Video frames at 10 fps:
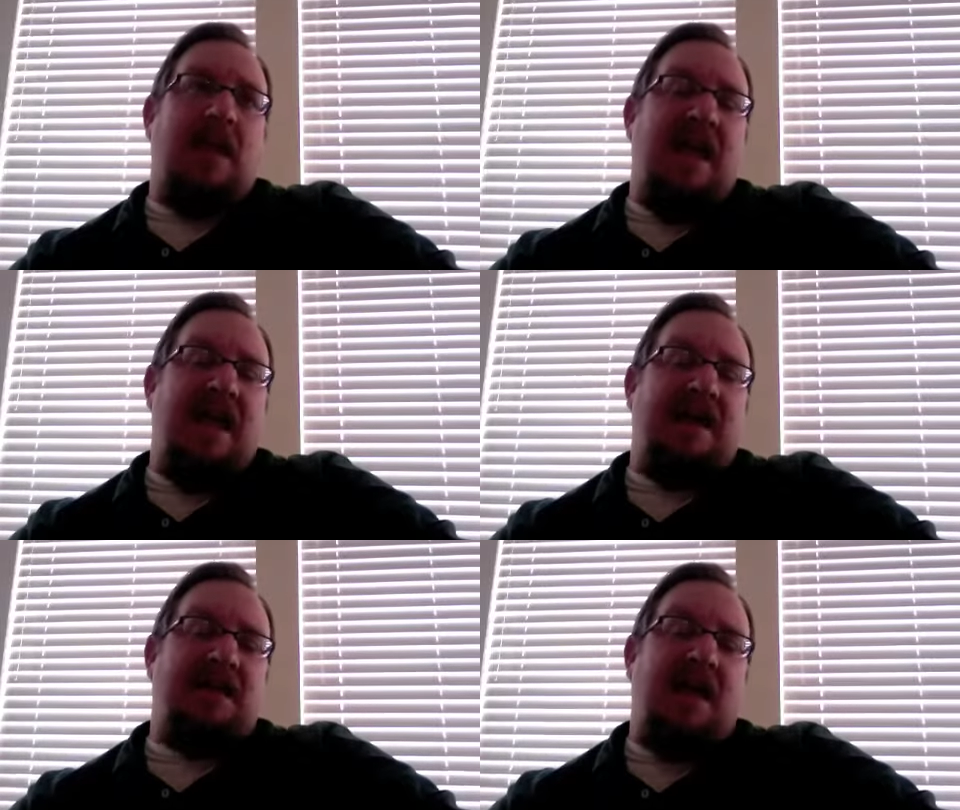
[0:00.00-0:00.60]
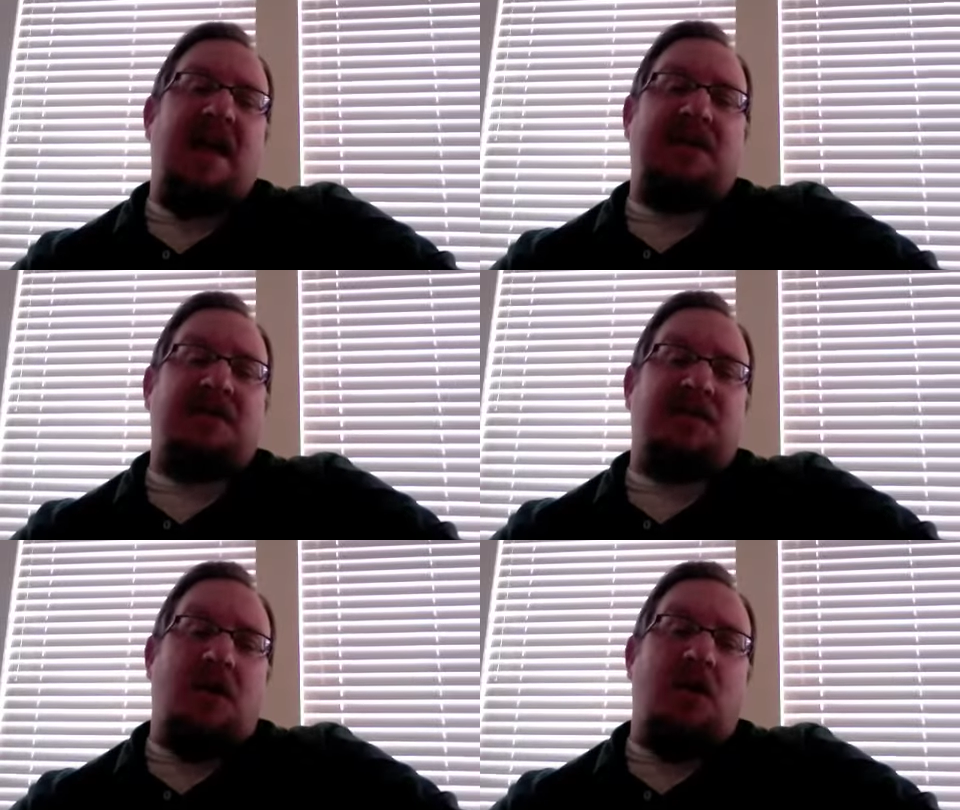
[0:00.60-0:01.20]
and
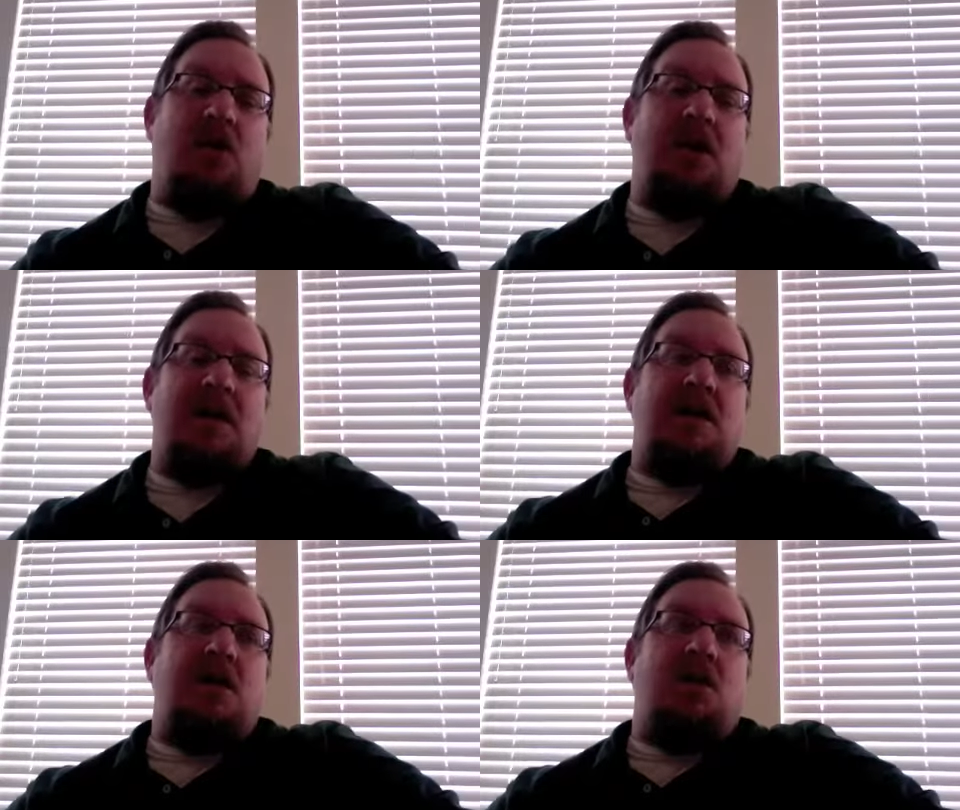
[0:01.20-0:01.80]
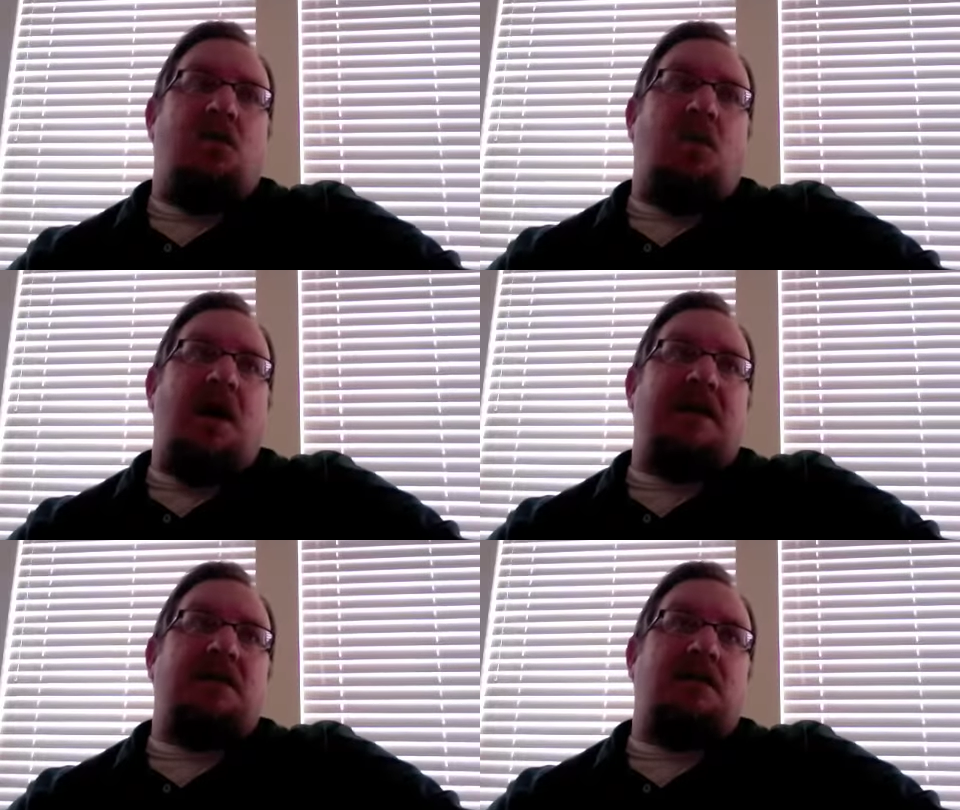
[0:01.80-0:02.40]
and so
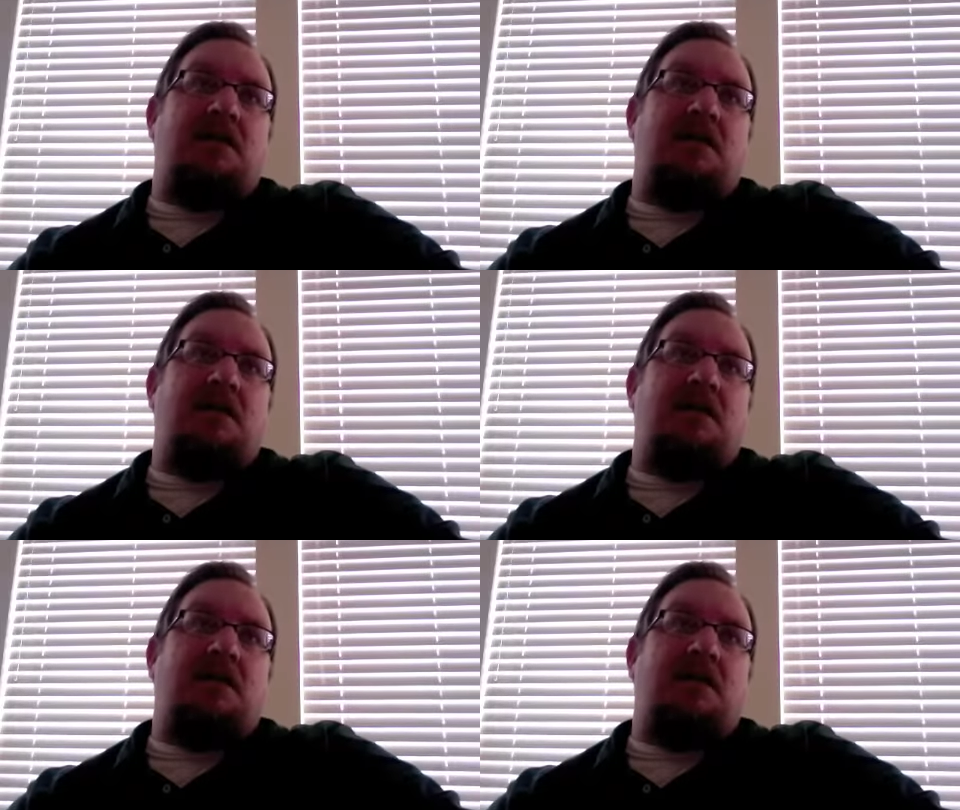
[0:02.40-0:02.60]
what